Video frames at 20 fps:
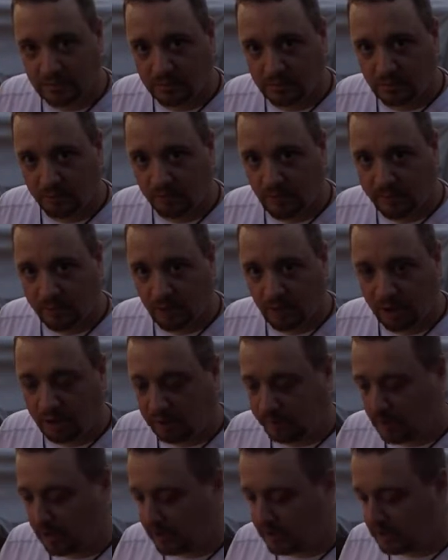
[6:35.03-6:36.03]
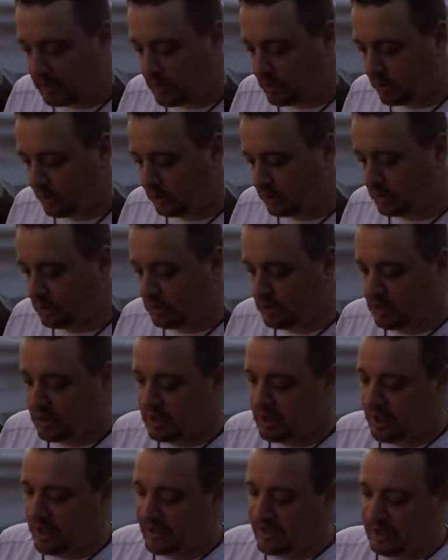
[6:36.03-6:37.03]
the rubber underbody coating.
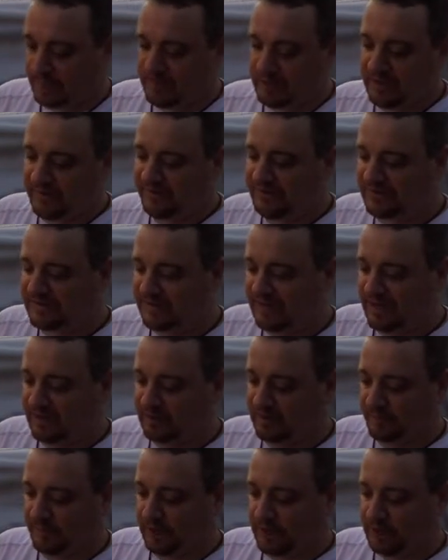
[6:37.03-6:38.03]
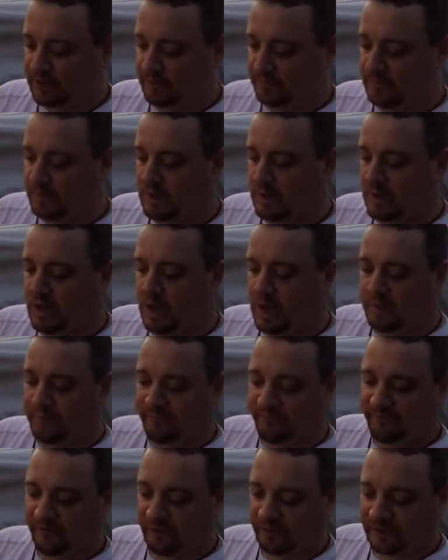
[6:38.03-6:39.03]
I got PVC out the bottom. I'm
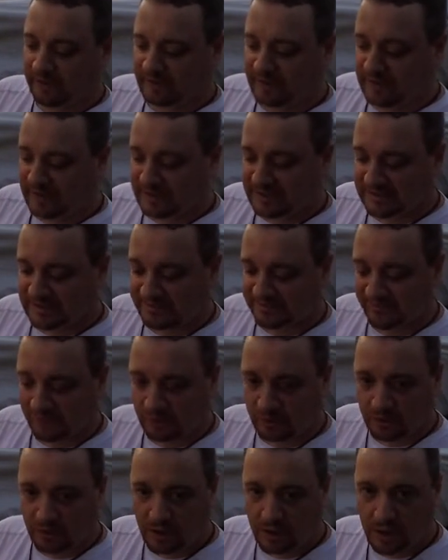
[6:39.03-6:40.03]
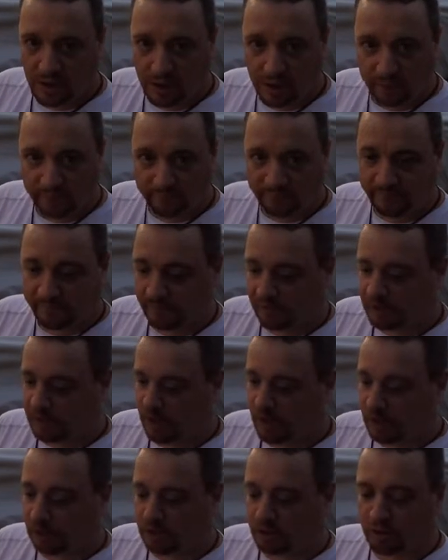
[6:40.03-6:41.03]
filling these full of
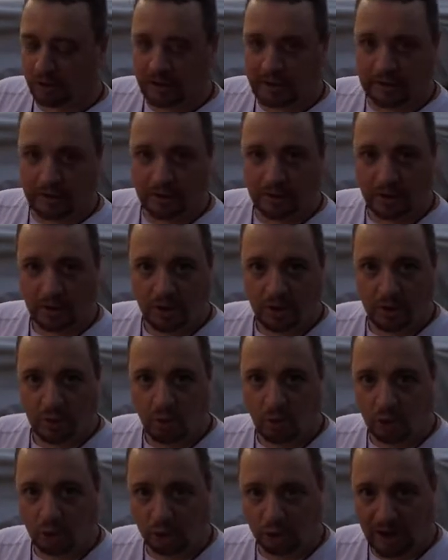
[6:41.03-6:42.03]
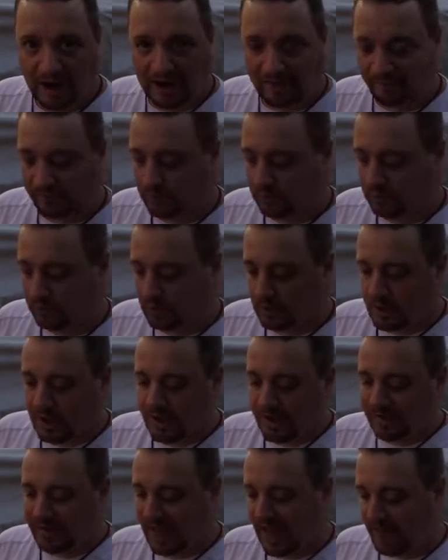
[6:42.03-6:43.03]
concrete or gravel,
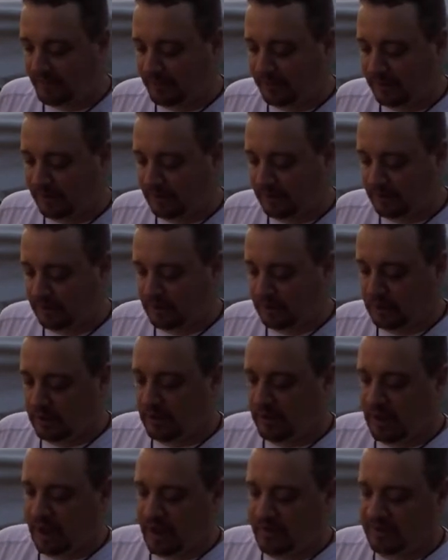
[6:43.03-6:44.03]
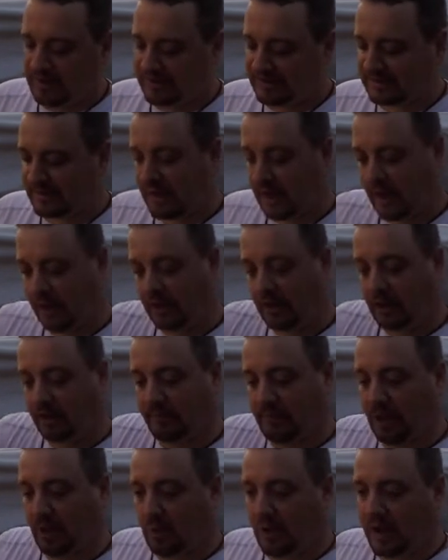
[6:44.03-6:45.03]
capping it, and then tying on
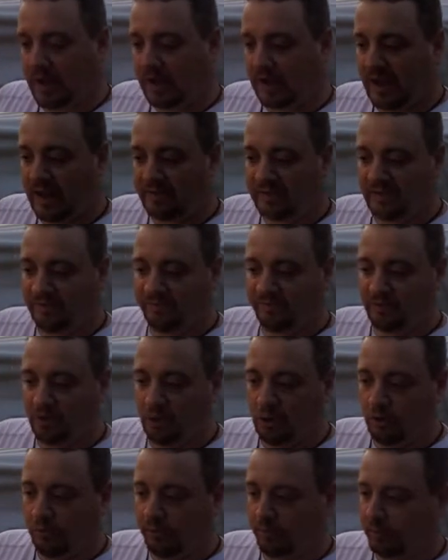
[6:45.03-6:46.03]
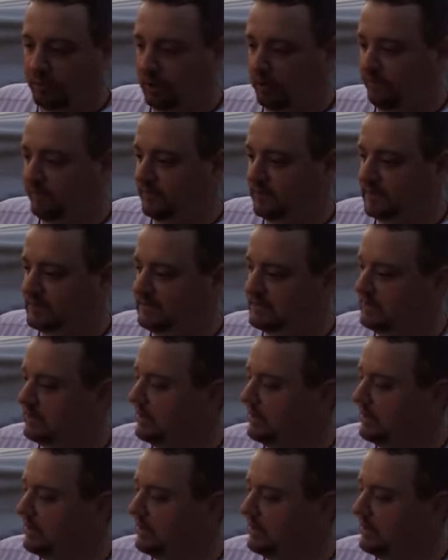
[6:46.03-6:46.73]
my weight, and they float perfect.